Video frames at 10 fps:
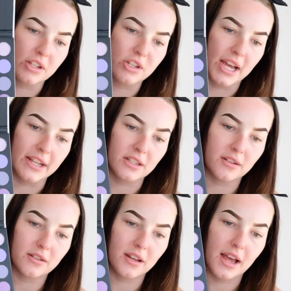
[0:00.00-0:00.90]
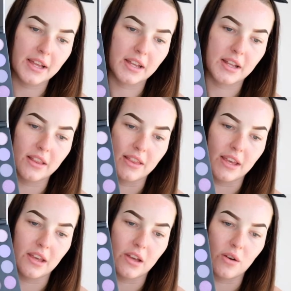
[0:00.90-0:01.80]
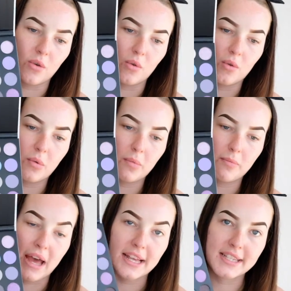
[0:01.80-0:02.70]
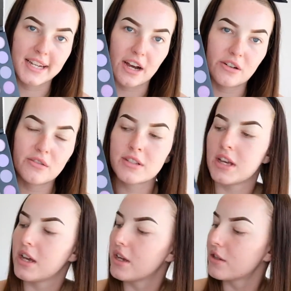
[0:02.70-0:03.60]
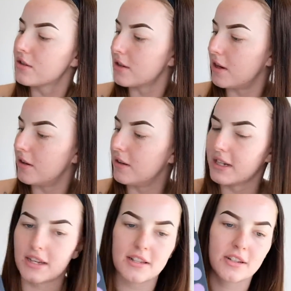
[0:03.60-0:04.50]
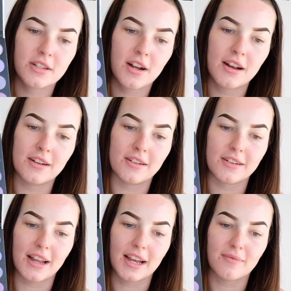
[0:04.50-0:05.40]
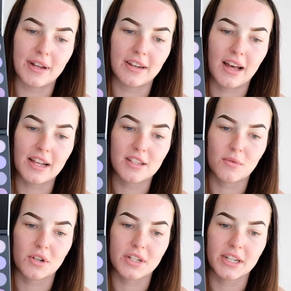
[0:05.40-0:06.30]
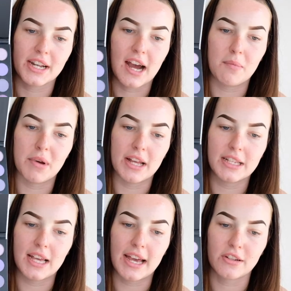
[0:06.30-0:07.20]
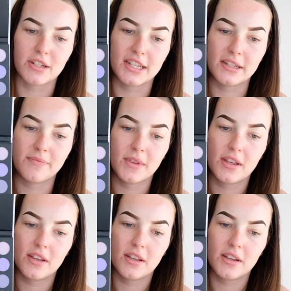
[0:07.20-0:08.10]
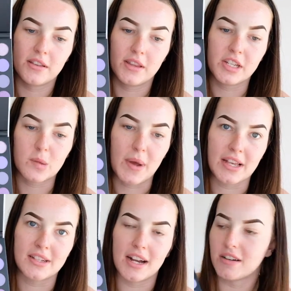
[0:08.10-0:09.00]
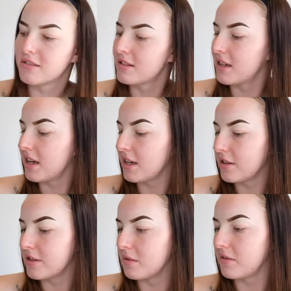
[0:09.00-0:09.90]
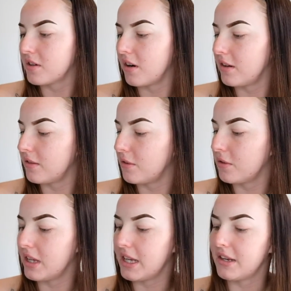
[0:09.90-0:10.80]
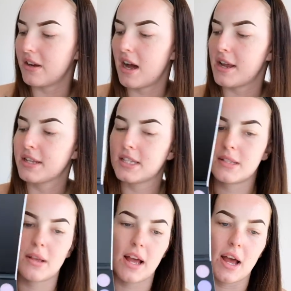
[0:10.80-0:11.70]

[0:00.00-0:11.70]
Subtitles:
shades look like. They're all pastels, so it does just kind of look like my light's washing it out, but it's actually, they're just pastels. So we've got all the nice